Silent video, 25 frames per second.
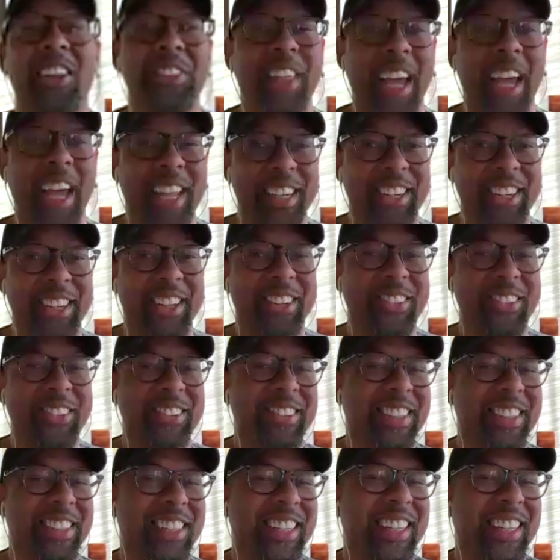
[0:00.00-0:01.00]
that note,
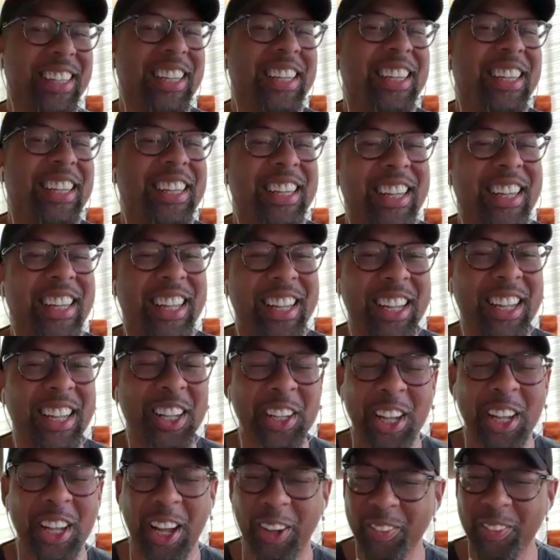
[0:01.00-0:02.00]

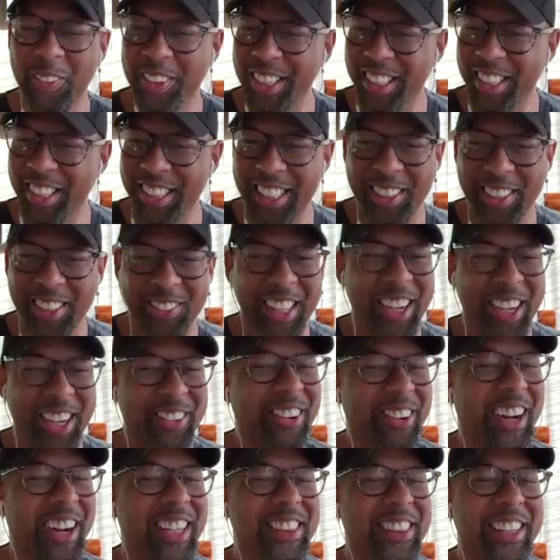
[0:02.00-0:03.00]
I'm going to leave that
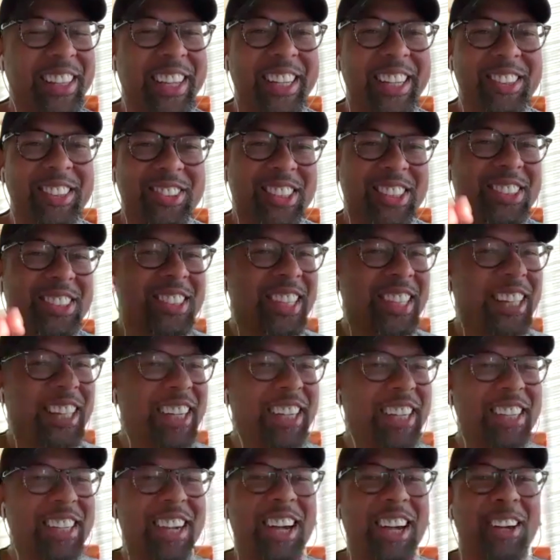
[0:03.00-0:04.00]
right there and just let it
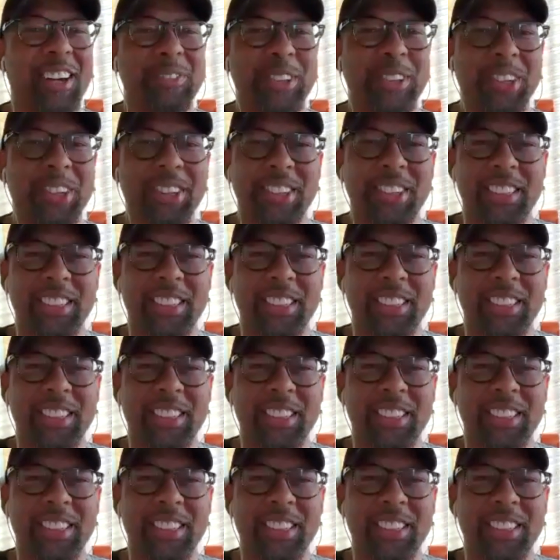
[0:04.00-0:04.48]
hover.